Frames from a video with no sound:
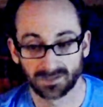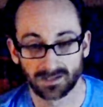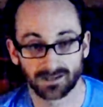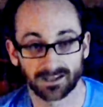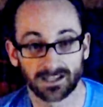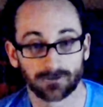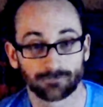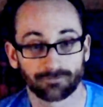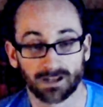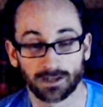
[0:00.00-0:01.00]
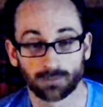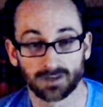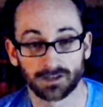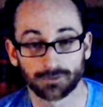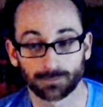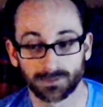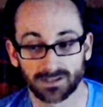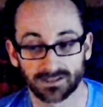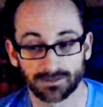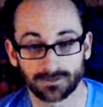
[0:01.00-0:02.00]
And again, if anyone else would
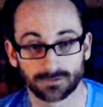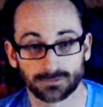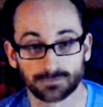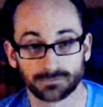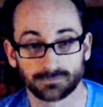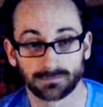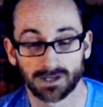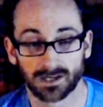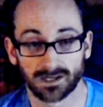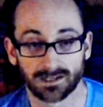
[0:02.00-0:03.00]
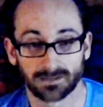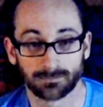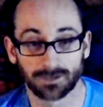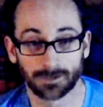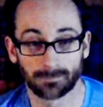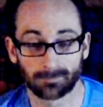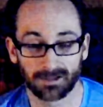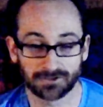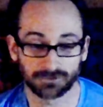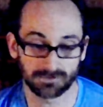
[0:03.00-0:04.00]
like to become a
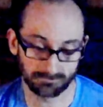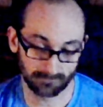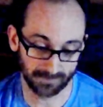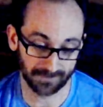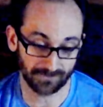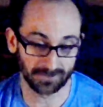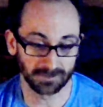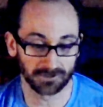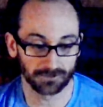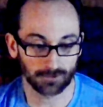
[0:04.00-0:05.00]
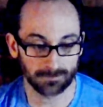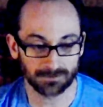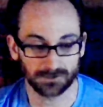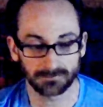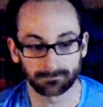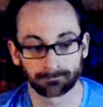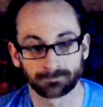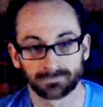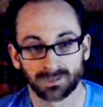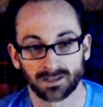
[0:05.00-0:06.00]
patron, links in the description.
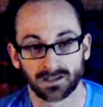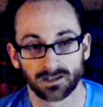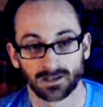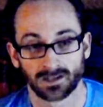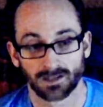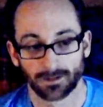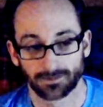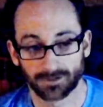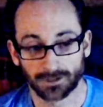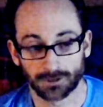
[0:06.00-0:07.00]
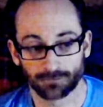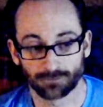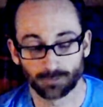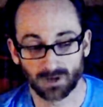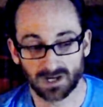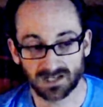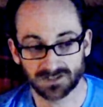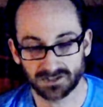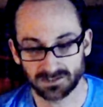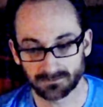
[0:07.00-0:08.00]
Thank you for
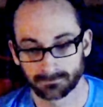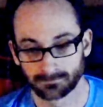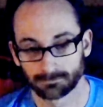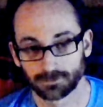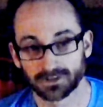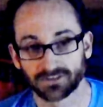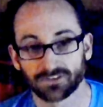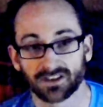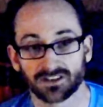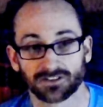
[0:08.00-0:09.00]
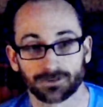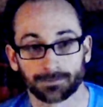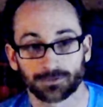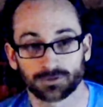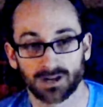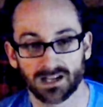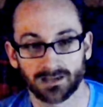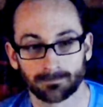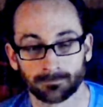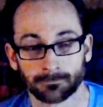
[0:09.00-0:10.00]
watching. Please like and subscribe.
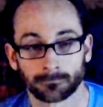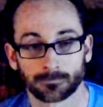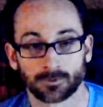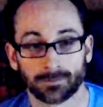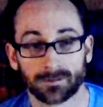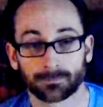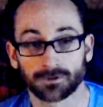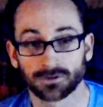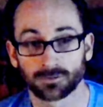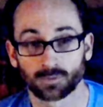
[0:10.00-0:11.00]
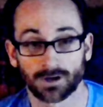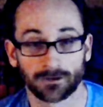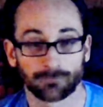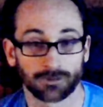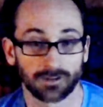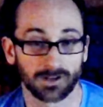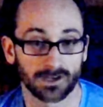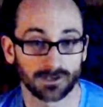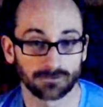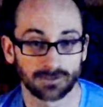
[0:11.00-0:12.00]
Remember, we're in it for the
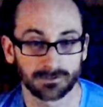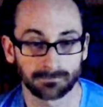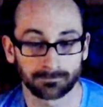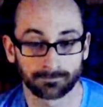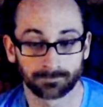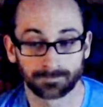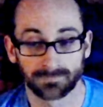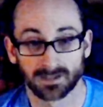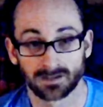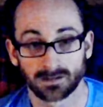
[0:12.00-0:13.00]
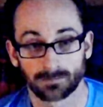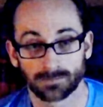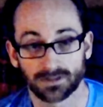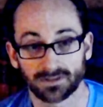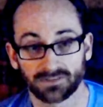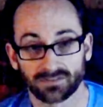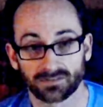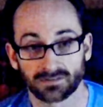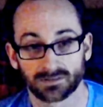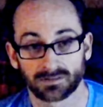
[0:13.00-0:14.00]
long run. Peace
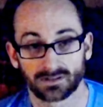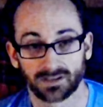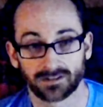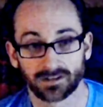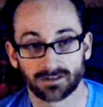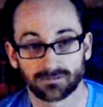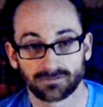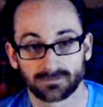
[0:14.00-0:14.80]
and love.